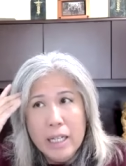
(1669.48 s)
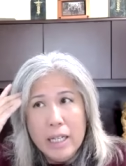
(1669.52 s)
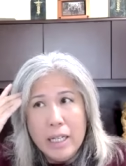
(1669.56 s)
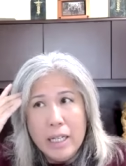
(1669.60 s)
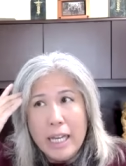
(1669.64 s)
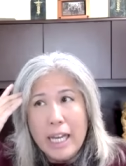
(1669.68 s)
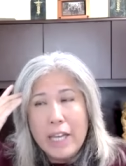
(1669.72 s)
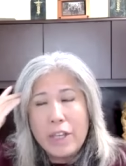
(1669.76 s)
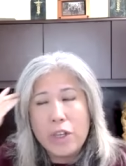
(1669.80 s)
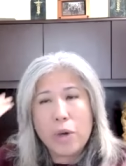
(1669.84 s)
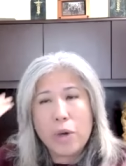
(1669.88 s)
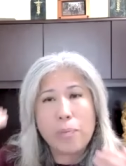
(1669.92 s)

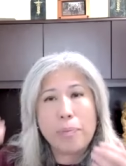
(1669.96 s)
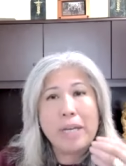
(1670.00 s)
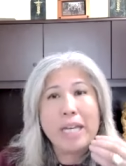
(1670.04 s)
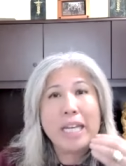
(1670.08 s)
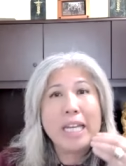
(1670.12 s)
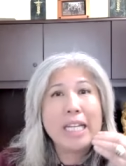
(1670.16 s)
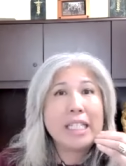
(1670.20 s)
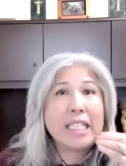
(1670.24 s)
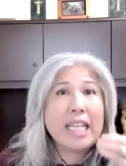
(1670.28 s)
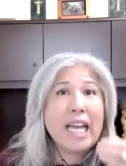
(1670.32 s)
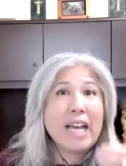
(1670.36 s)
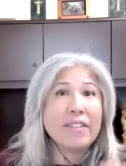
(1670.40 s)
and your
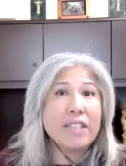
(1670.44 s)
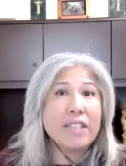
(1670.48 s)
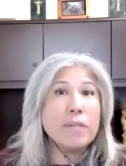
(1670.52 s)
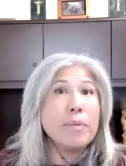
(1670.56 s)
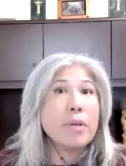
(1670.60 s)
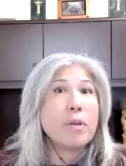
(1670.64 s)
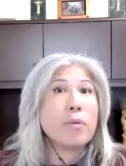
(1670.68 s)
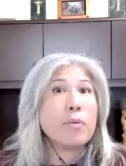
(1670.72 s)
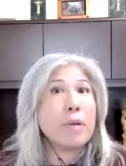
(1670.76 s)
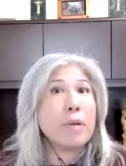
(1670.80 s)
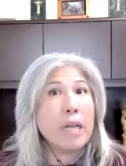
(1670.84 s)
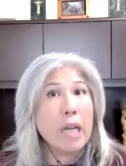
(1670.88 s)
penis have to
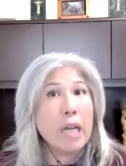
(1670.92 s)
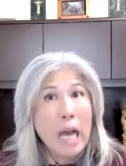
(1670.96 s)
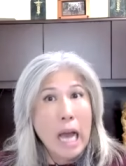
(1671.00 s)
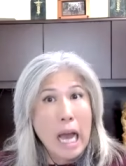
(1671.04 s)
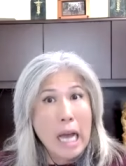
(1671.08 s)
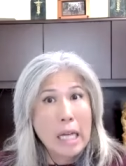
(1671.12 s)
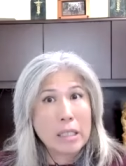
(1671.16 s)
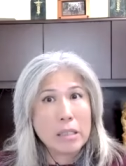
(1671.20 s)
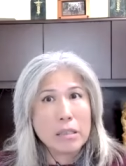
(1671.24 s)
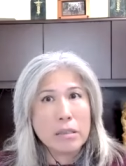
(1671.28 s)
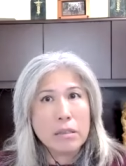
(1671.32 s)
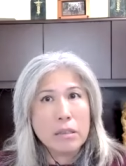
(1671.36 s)
be
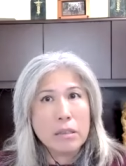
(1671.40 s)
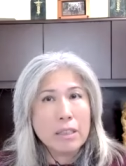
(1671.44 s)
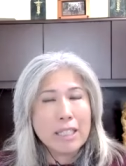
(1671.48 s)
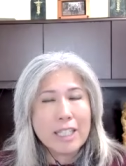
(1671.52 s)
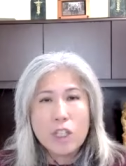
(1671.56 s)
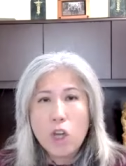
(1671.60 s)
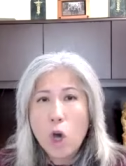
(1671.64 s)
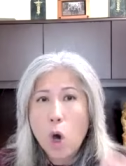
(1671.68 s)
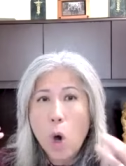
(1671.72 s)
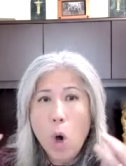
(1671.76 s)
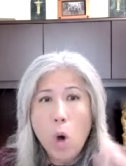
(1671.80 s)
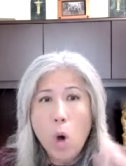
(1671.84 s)
relaxed. That's
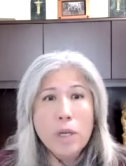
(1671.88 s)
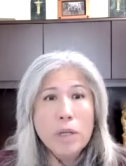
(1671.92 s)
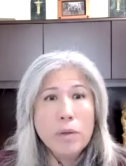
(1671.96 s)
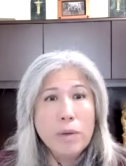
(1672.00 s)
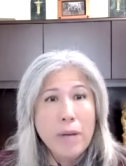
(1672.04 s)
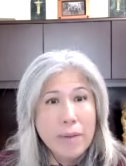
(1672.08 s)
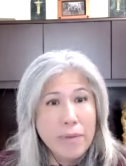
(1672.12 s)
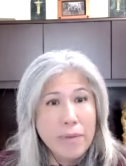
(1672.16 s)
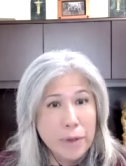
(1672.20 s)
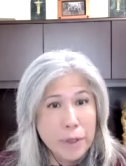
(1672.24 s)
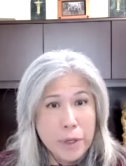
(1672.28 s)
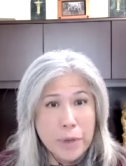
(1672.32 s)
the only mm-hmm.
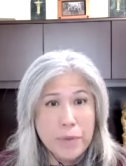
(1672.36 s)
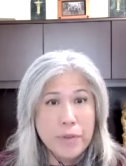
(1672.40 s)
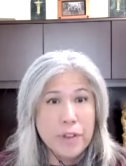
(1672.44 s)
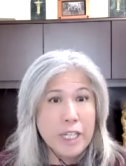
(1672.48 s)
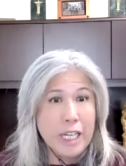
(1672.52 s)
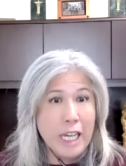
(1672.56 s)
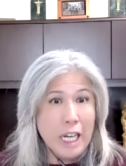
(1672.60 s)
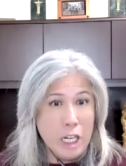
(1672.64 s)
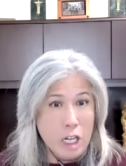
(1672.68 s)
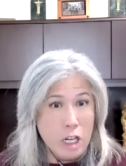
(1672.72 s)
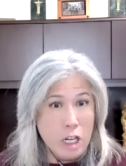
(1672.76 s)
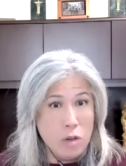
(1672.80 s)
way for you to
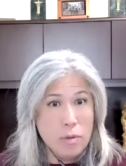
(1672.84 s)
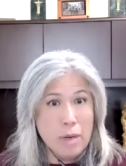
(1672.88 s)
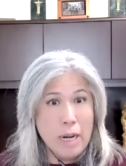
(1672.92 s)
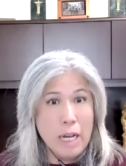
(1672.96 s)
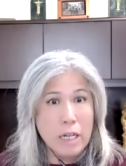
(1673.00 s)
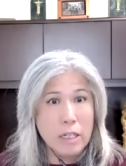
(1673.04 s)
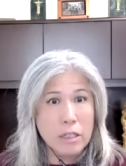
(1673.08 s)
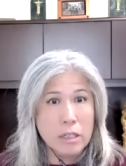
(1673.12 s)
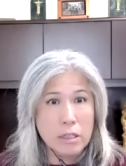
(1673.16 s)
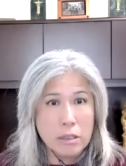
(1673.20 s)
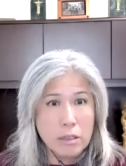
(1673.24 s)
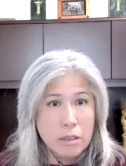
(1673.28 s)
get an
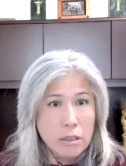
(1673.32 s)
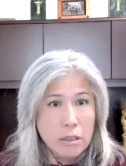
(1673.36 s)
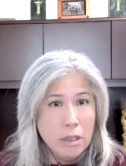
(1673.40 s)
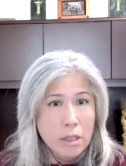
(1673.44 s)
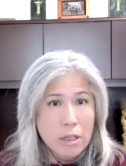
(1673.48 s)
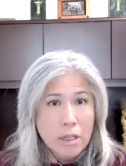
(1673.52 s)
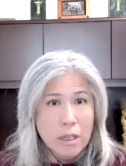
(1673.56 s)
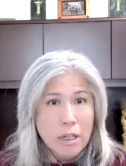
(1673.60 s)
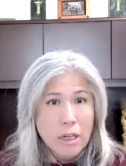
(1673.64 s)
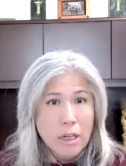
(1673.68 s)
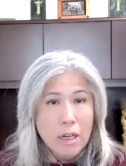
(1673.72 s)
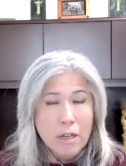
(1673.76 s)
erection.
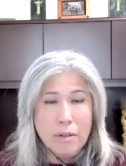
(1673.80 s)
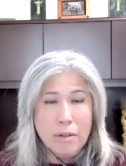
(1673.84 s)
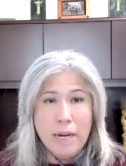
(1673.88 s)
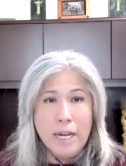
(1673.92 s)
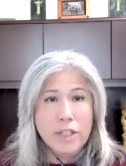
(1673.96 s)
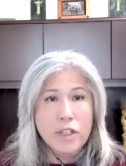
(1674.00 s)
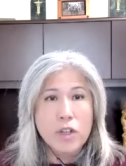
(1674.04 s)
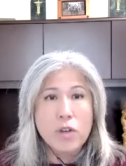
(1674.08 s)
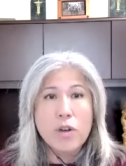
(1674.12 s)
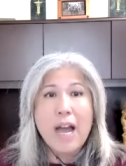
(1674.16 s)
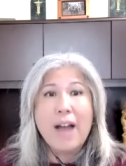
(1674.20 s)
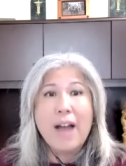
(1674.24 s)
All
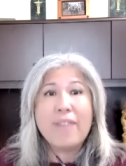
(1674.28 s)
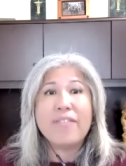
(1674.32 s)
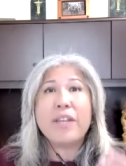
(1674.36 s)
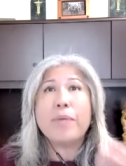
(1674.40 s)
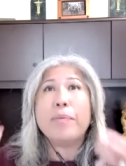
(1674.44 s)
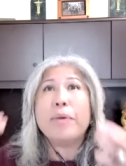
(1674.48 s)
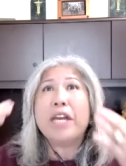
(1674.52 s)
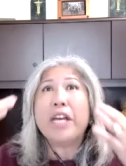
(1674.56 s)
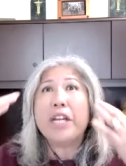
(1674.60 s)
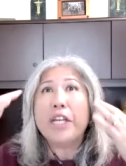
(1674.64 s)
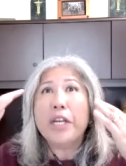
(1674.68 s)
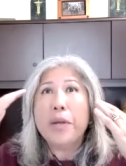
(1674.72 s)
right. Yeah. You have to
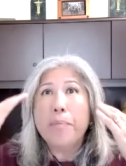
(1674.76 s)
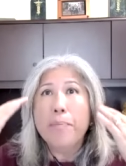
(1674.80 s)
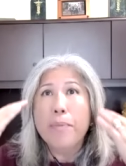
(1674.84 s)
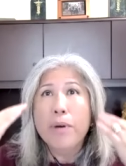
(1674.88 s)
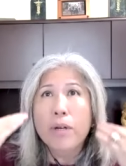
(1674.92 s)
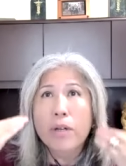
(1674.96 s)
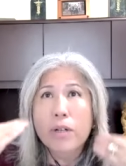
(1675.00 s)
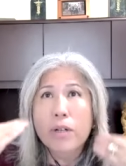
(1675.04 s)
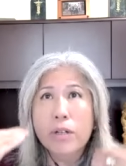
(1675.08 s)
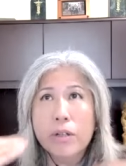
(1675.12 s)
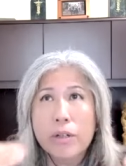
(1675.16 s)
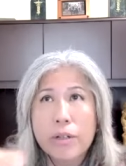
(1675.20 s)
be in the
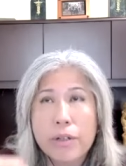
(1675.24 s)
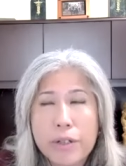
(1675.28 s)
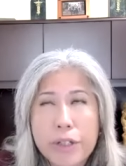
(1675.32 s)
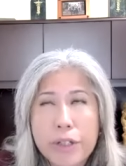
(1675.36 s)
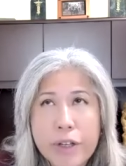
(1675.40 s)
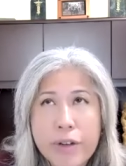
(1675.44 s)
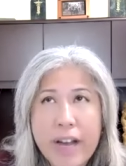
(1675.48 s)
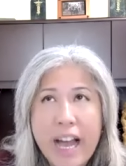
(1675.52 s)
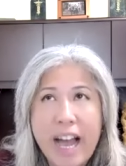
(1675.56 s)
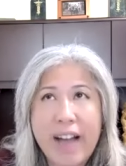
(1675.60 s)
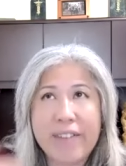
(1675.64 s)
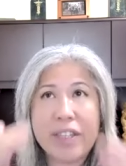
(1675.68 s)
mood.
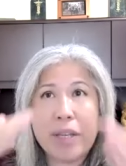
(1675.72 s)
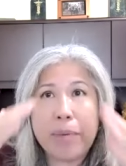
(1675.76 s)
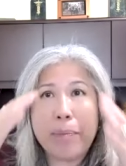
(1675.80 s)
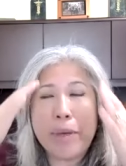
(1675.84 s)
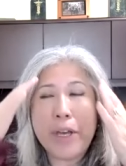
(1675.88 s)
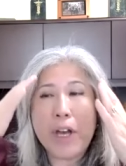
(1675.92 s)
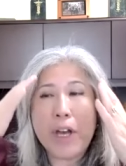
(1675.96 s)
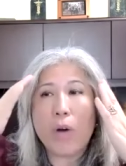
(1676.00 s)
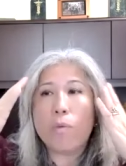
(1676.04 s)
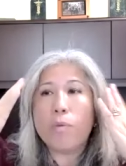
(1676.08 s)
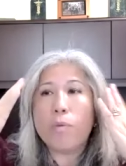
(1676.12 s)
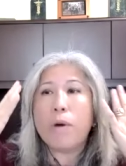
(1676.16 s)
You have to
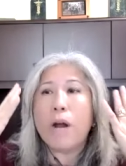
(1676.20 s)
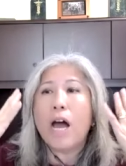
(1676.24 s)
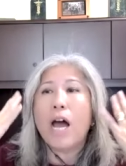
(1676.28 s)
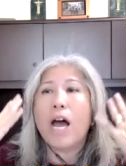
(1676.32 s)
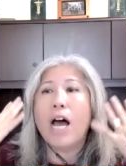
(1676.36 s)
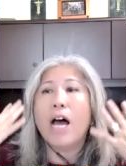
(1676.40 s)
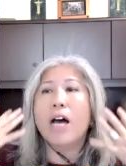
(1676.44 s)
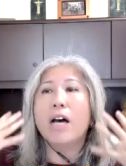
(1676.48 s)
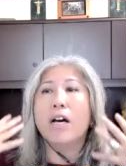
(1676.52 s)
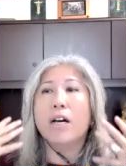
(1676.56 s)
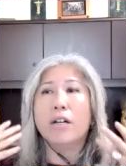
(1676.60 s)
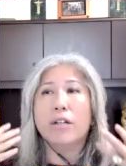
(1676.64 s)
be
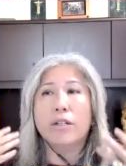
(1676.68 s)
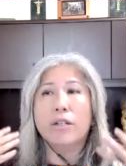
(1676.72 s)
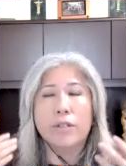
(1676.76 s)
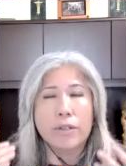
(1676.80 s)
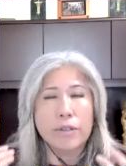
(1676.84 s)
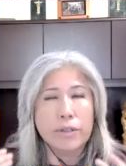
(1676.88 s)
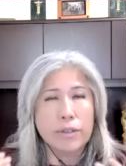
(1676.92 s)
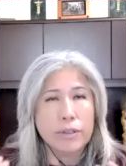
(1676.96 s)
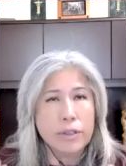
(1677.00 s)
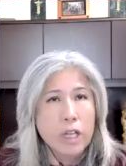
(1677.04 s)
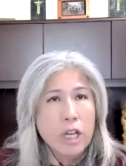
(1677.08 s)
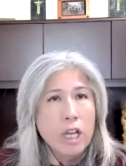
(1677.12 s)

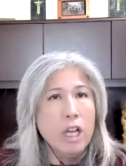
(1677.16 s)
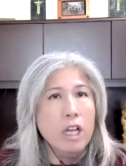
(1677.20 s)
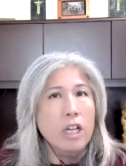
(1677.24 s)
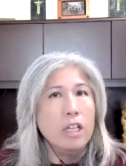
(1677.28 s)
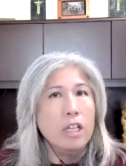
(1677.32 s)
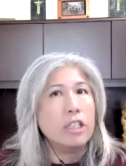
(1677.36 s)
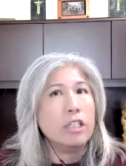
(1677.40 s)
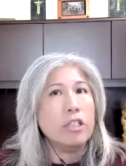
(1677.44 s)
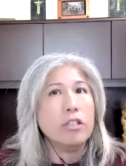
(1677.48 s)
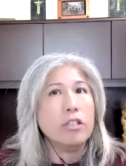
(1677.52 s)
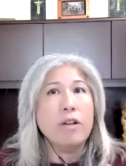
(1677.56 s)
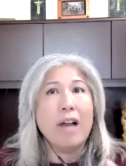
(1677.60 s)
aroused.
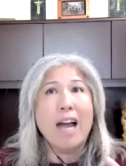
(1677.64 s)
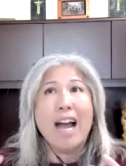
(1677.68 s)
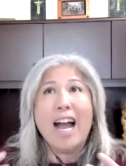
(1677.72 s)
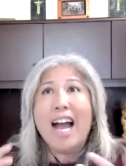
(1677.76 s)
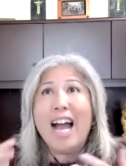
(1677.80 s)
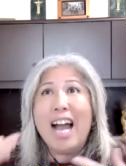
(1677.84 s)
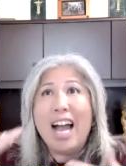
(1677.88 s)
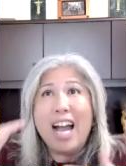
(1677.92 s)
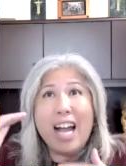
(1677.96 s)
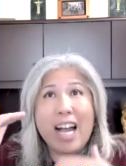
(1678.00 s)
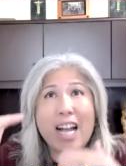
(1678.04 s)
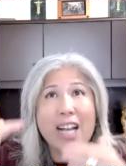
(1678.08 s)
You
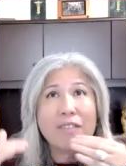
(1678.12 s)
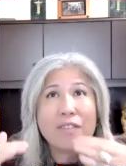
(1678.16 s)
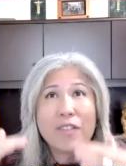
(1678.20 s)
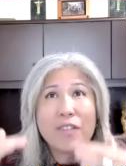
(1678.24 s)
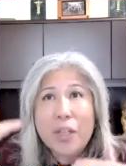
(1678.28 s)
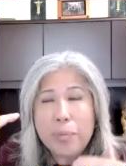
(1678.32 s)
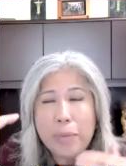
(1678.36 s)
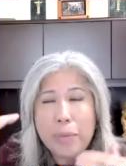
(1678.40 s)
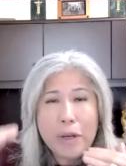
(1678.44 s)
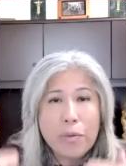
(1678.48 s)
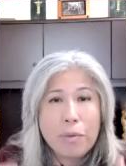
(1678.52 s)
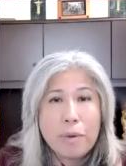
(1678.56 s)
have
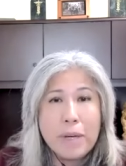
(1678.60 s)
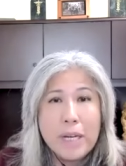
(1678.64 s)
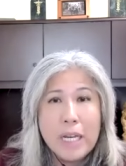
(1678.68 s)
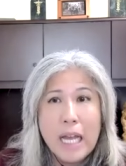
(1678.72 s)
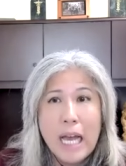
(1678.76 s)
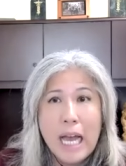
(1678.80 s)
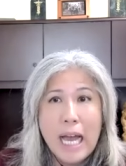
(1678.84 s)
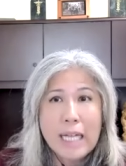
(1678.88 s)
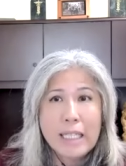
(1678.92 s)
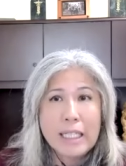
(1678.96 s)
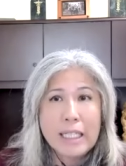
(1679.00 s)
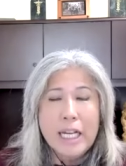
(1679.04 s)
to be
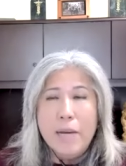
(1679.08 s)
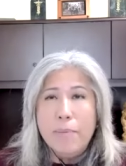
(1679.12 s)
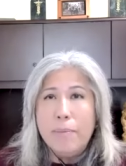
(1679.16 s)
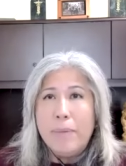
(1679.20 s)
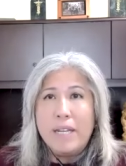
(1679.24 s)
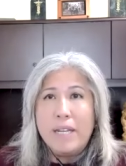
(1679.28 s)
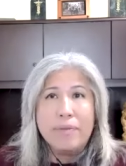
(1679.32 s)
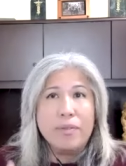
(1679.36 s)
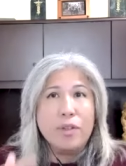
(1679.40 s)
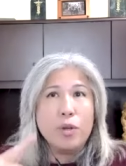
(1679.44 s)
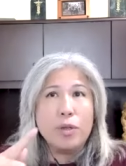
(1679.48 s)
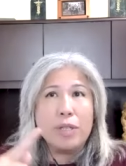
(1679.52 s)
relaxed. But
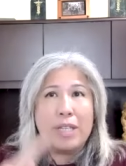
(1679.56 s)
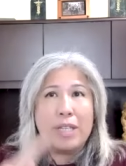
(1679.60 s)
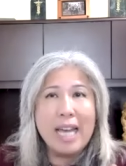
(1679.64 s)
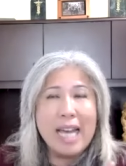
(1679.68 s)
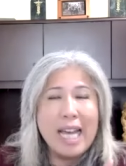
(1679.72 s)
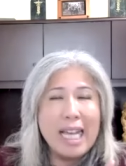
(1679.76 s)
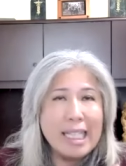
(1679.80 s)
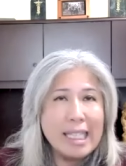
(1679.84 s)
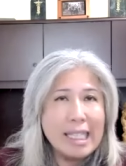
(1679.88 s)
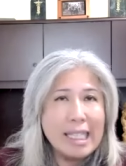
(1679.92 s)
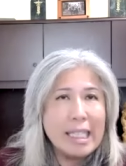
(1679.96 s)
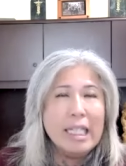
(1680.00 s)
if you're
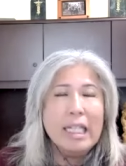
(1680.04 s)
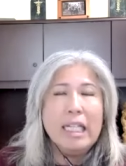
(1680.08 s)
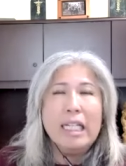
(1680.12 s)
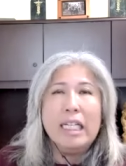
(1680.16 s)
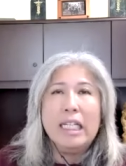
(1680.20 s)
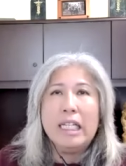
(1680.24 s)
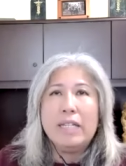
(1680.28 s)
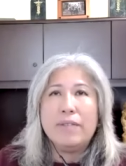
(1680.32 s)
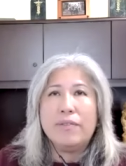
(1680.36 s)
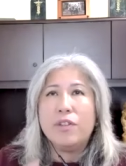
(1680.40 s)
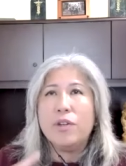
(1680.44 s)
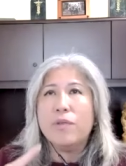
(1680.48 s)
tense,
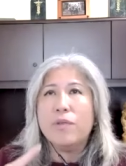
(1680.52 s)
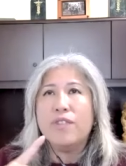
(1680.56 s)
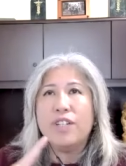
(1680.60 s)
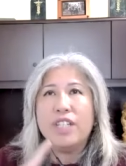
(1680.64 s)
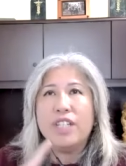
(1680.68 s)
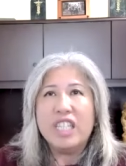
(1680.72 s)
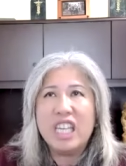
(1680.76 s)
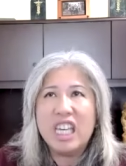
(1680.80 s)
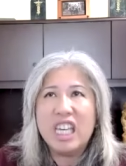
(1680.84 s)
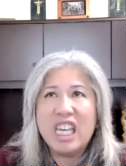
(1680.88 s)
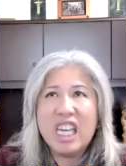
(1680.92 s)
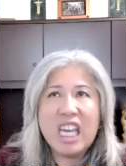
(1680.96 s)
if you're
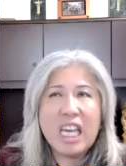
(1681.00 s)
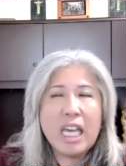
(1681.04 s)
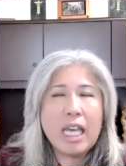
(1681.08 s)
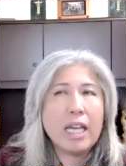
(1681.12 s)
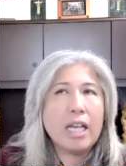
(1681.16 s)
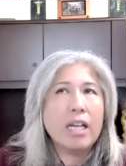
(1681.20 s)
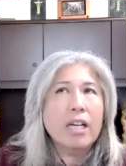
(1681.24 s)
fatigued,